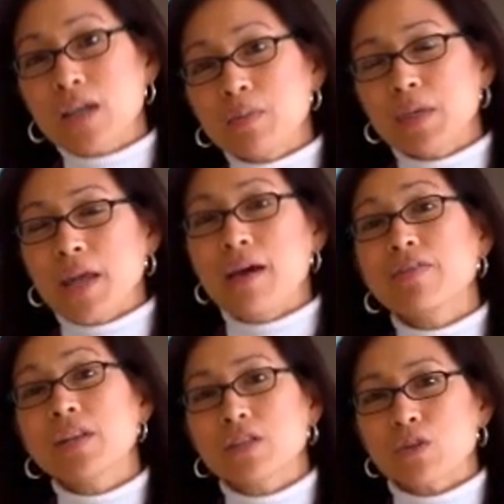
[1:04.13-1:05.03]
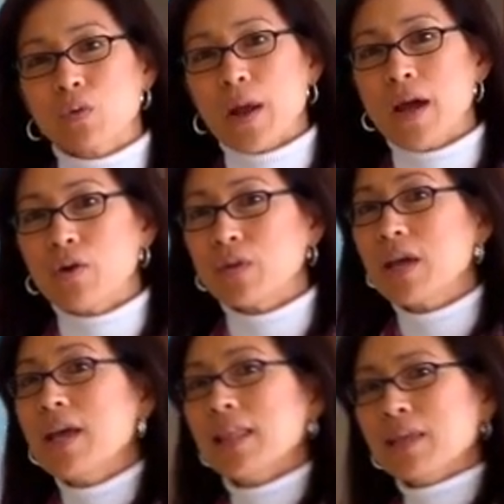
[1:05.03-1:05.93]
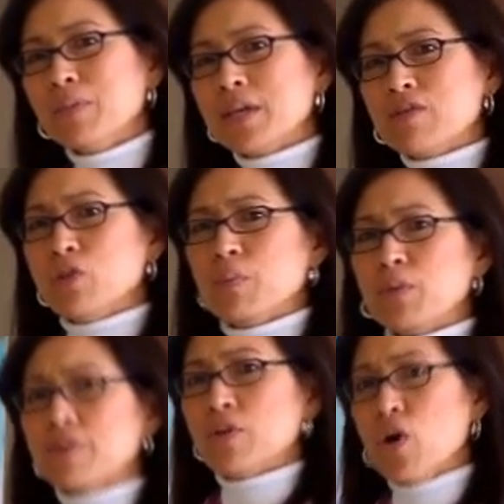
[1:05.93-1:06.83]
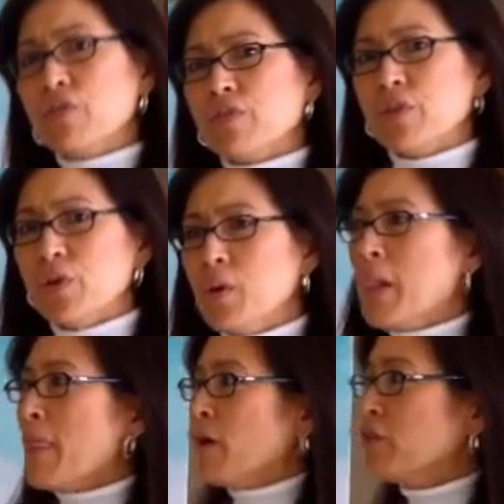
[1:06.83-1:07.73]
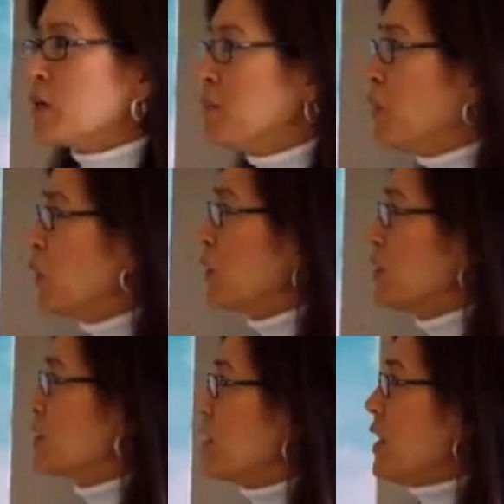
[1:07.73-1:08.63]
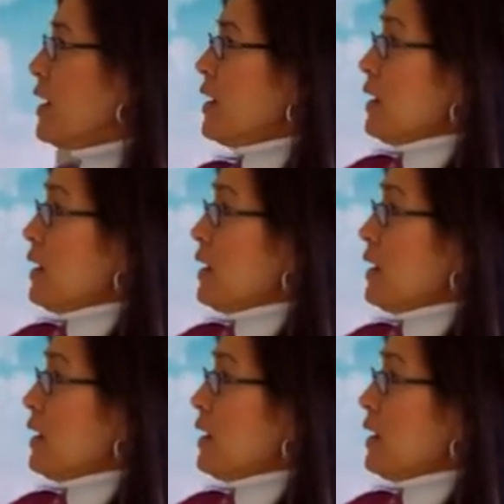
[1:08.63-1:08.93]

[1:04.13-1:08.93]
document evidence around. Let me give you a brief overview of the components.